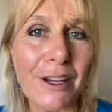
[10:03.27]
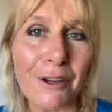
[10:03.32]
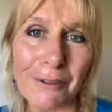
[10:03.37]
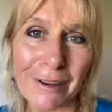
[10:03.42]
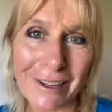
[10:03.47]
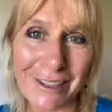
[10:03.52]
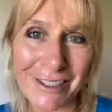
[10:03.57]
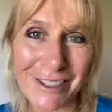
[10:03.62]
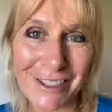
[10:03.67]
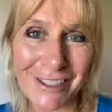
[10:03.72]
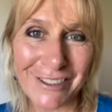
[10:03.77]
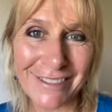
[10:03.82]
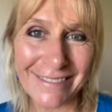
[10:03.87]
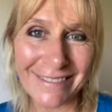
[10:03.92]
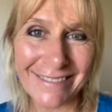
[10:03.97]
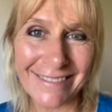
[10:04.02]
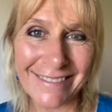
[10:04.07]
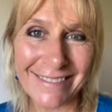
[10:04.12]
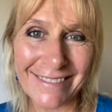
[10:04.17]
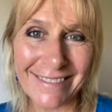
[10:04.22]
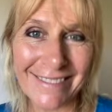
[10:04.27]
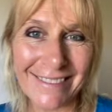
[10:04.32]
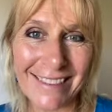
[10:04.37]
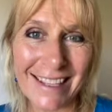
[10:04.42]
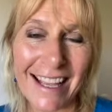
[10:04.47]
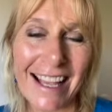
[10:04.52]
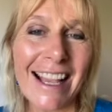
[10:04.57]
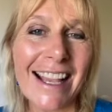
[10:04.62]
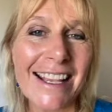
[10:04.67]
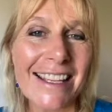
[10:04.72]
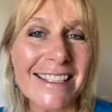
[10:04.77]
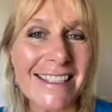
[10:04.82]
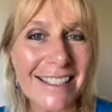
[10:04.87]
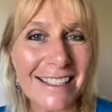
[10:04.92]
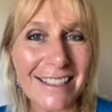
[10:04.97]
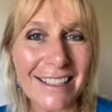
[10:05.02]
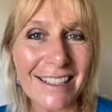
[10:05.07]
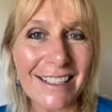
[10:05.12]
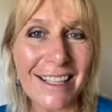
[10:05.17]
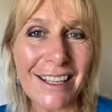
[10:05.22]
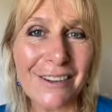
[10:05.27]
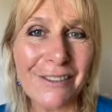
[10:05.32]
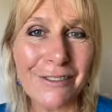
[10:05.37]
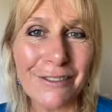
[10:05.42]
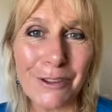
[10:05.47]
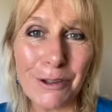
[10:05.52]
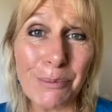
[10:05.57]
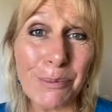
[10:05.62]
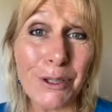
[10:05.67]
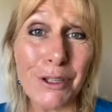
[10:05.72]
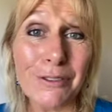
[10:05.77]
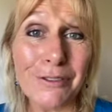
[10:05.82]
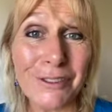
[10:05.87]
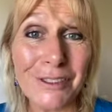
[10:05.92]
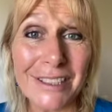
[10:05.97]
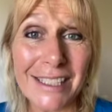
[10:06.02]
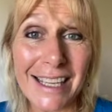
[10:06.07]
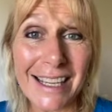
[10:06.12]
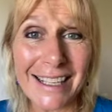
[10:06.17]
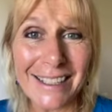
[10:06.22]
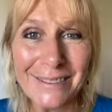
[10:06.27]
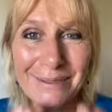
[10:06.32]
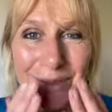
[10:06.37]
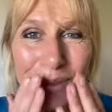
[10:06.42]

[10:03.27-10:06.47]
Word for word: around you. Sending love for a beautiful day.